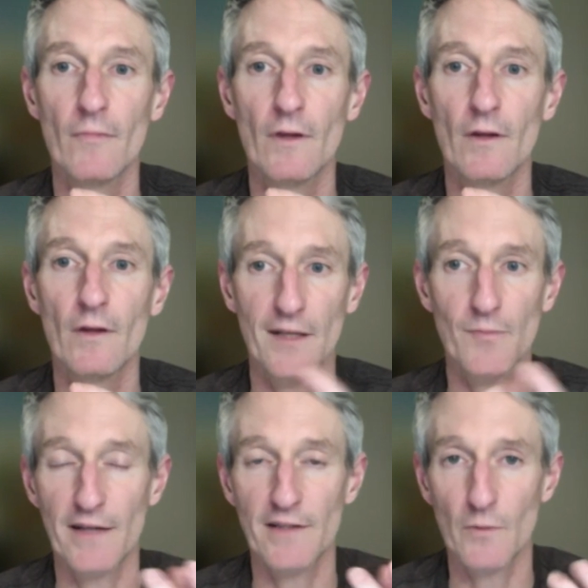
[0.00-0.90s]
That's
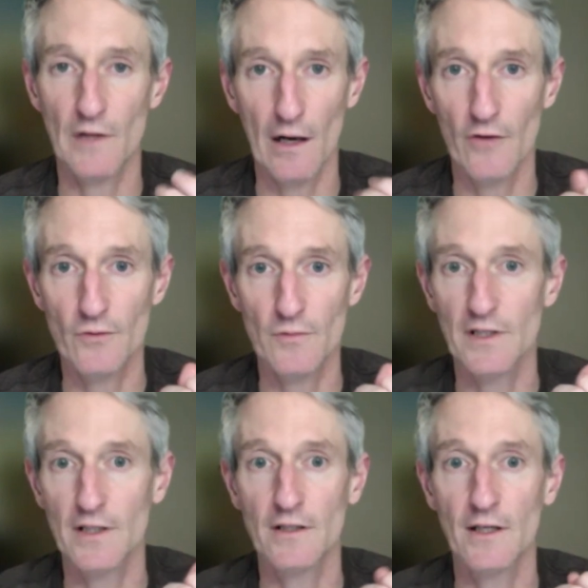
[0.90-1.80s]
backed up with classroom
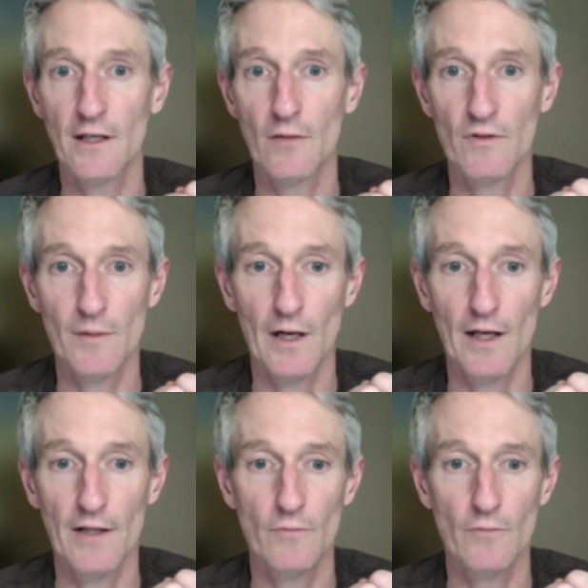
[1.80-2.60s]
teaching, with simulation,